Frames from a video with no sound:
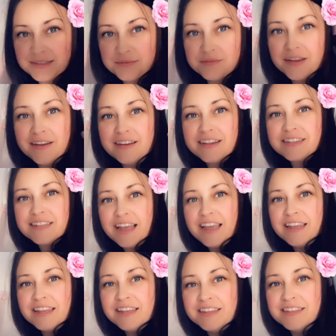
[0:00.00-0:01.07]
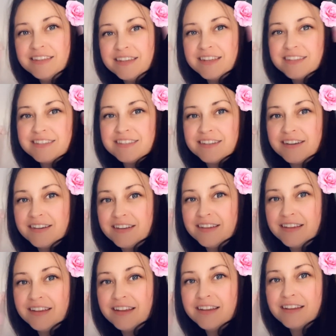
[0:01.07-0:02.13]
I'm very excited to get
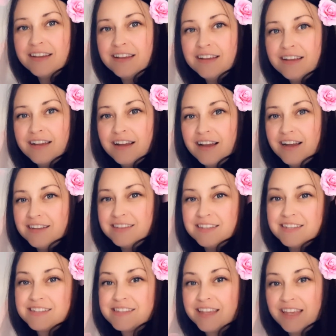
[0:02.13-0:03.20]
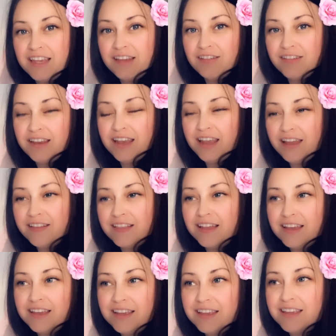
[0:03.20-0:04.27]
started on this cutie.
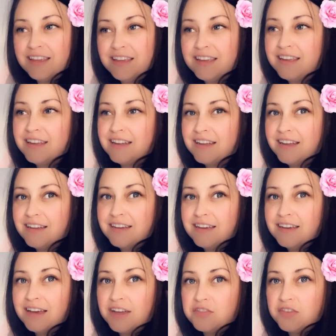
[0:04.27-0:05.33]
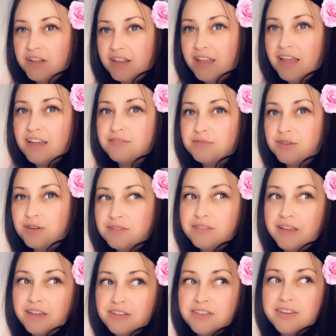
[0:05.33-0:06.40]
Like, I finally have
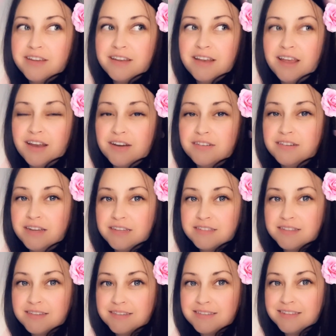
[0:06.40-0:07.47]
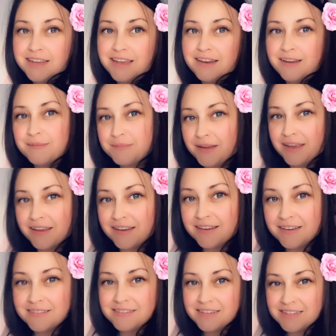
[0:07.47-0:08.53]
motivation and a reason to get up and get
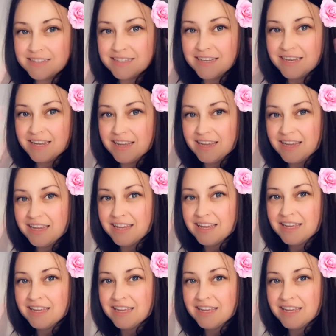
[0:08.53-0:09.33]
going today.